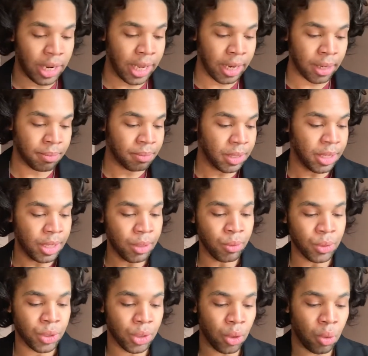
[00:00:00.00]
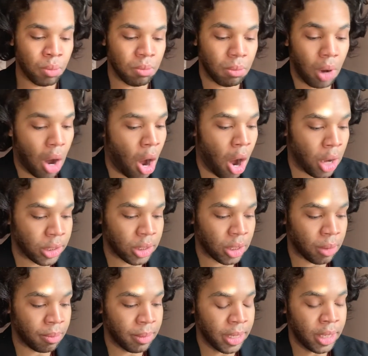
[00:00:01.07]
And it was so
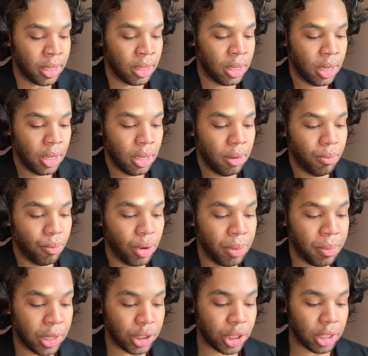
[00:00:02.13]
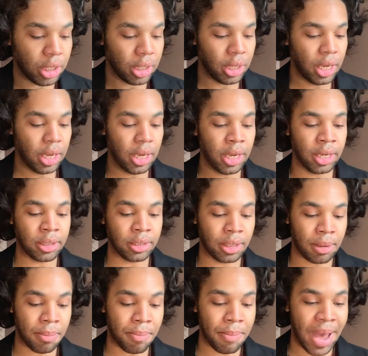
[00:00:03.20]
awesome. It pretty much is
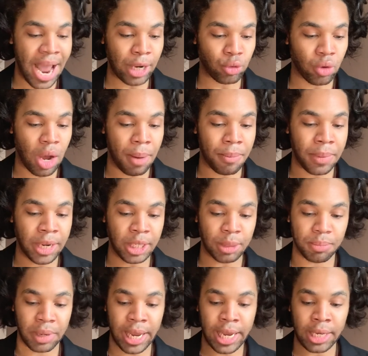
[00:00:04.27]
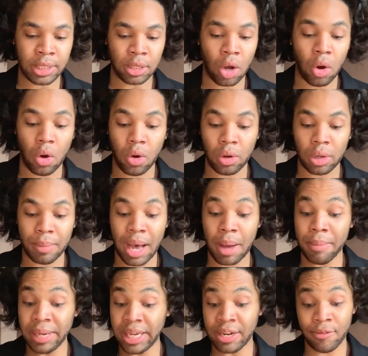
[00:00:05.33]
the backdrop and explains all about
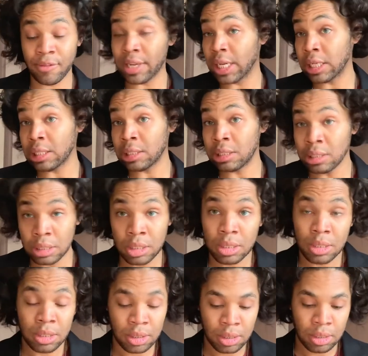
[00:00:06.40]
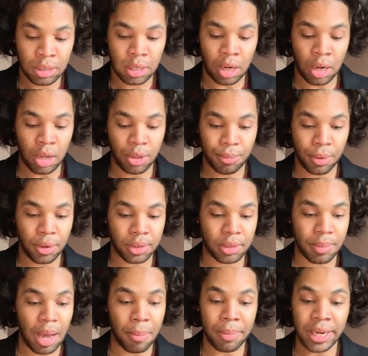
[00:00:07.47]
being a villain, all the perks
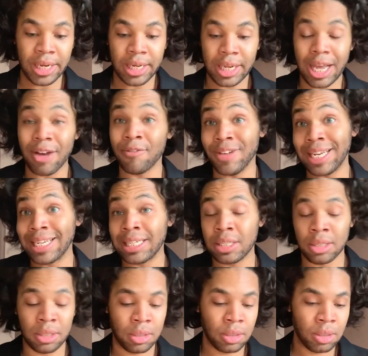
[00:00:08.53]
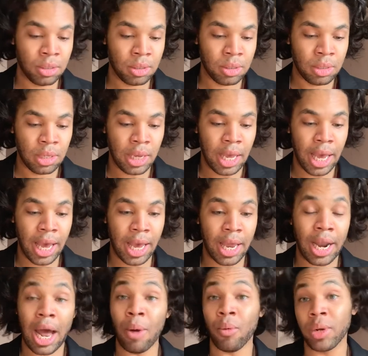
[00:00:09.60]
about being a villain.
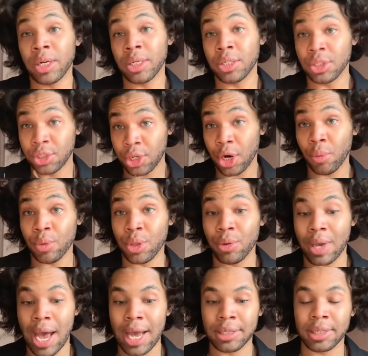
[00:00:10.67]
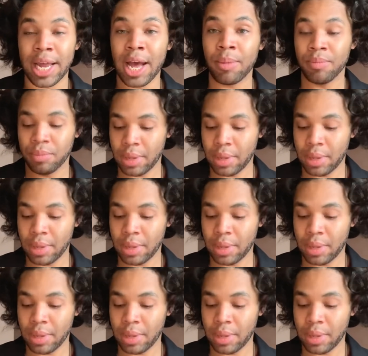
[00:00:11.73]
And I wanted to share with you guys now.